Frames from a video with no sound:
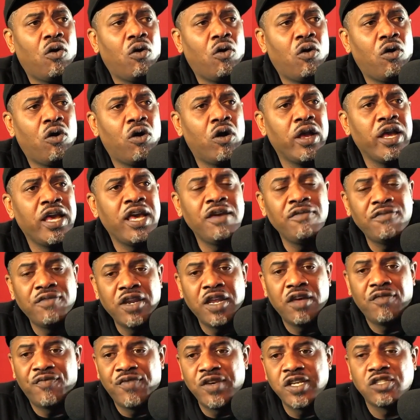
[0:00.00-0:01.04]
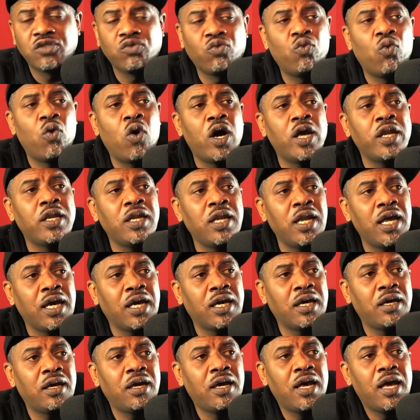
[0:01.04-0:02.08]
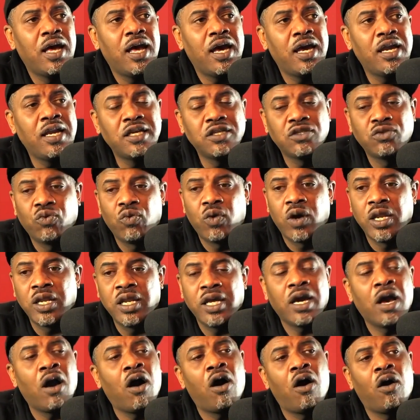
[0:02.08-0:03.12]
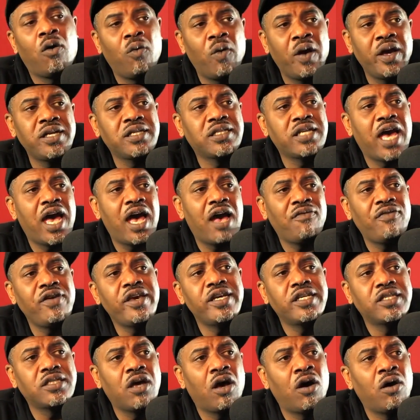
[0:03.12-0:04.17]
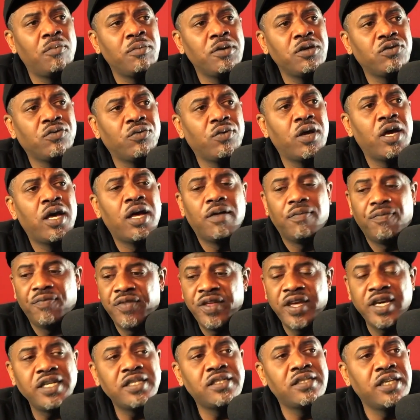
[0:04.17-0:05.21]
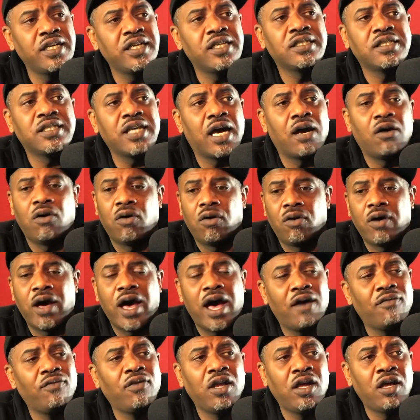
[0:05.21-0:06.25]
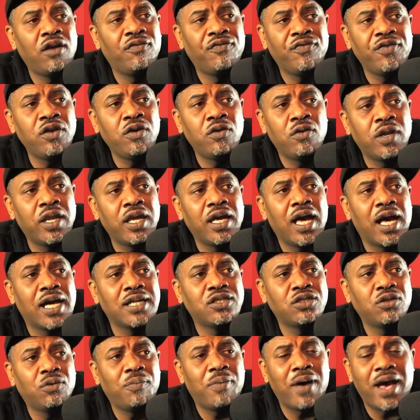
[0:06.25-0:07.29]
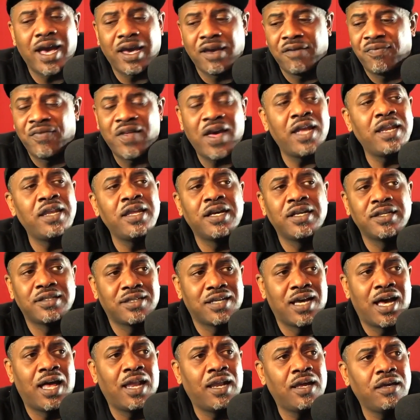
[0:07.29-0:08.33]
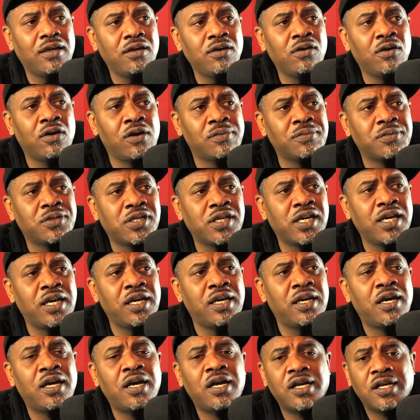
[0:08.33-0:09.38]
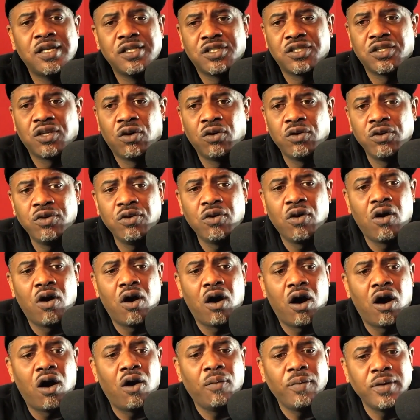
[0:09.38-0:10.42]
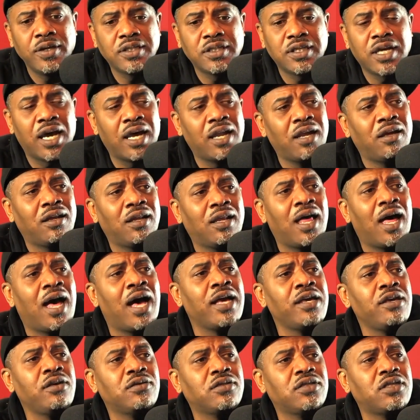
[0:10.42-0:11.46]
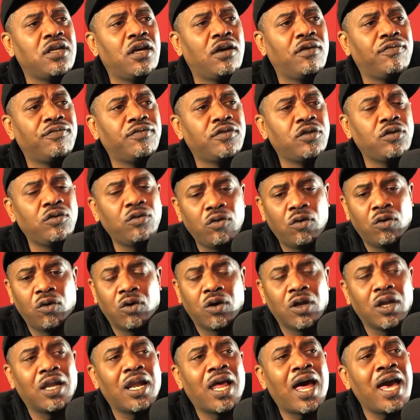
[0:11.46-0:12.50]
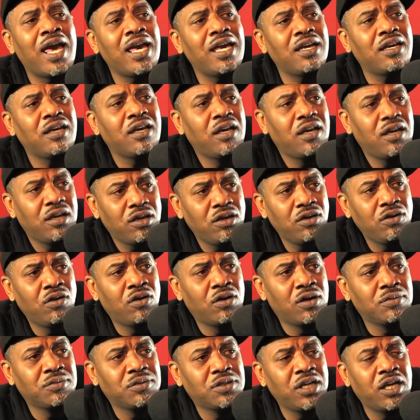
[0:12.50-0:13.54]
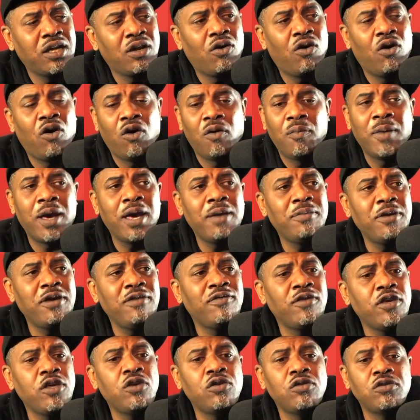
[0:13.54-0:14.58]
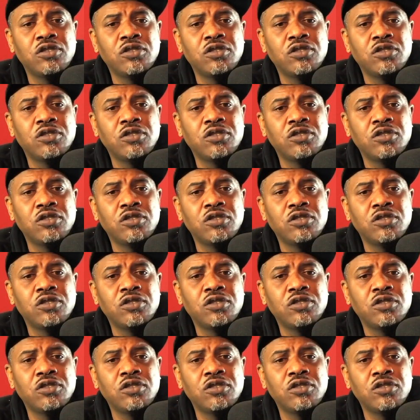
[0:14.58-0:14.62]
Or even if it's one nigga, and this one nigga always have his homies, these niggas won't have love for you and they got your back if that nigga solid. You know what I'm saying? So you're going to always kind of align yourself to or you know what I'm saying? Or maybe even use.